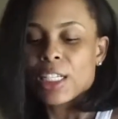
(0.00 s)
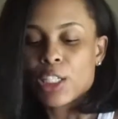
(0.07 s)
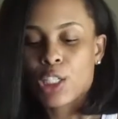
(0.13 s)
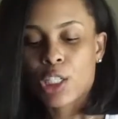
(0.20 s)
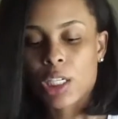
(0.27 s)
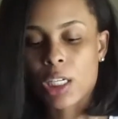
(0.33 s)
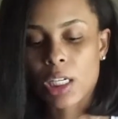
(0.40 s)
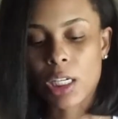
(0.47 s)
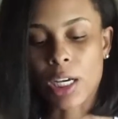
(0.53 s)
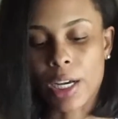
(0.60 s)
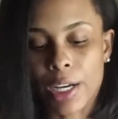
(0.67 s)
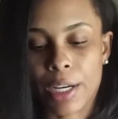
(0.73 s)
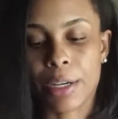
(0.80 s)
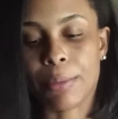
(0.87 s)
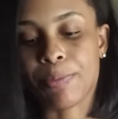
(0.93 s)
She
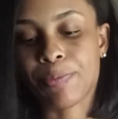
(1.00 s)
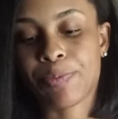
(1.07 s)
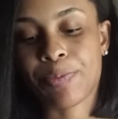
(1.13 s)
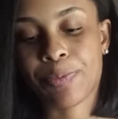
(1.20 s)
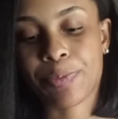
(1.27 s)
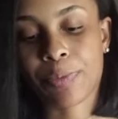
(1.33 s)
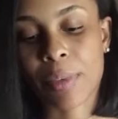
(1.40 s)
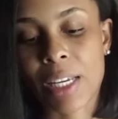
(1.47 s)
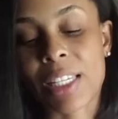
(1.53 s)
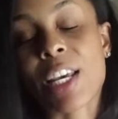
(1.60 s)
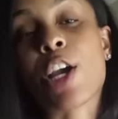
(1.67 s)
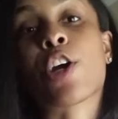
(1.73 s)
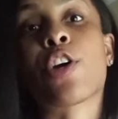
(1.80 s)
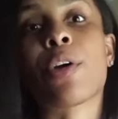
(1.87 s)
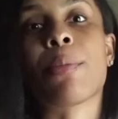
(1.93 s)
is at
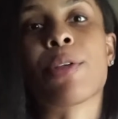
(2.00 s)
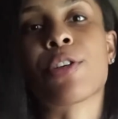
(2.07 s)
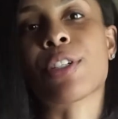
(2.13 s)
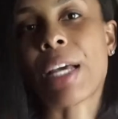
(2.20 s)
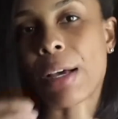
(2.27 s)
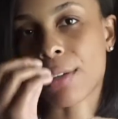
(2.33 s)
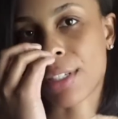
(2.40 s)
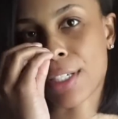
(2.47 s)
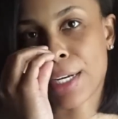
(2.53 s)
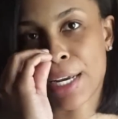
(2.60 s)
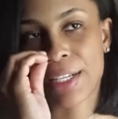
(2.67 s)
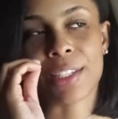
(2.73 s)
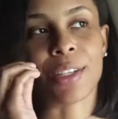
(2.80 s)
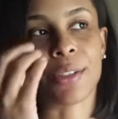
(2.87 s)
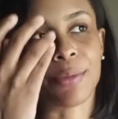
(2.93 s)
her grandmother's house
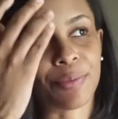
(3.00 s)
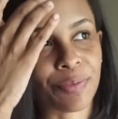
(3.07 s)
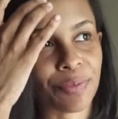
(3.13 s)
today, so